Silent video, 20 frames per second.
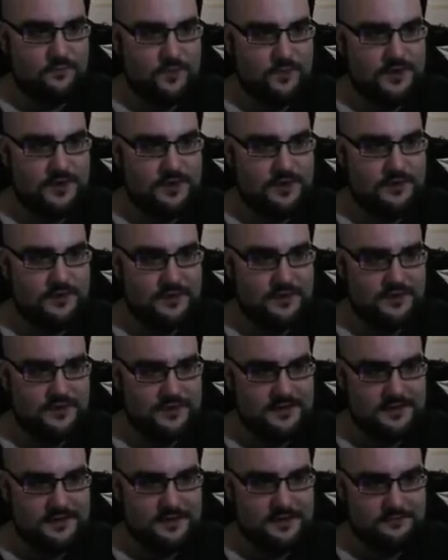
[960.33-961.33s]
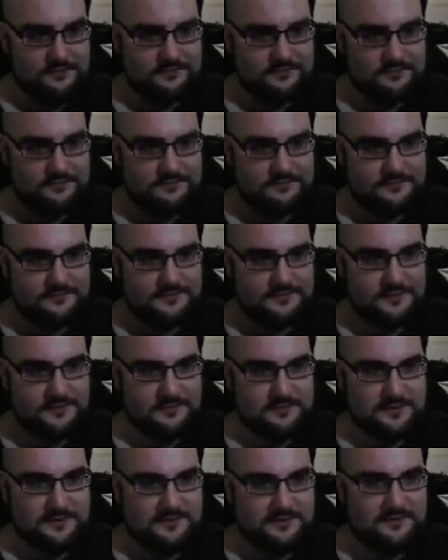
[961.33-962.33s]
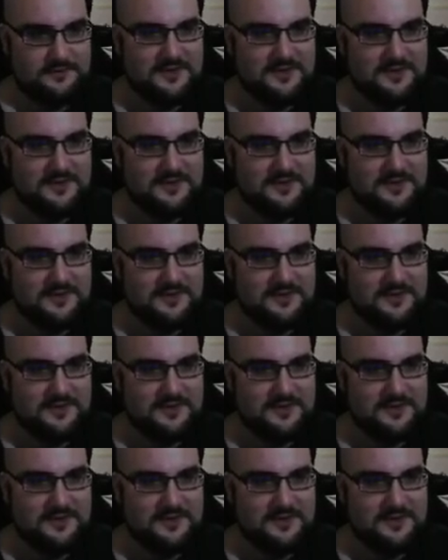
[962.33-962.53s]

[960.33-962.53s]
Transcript: can I not get down? There we go.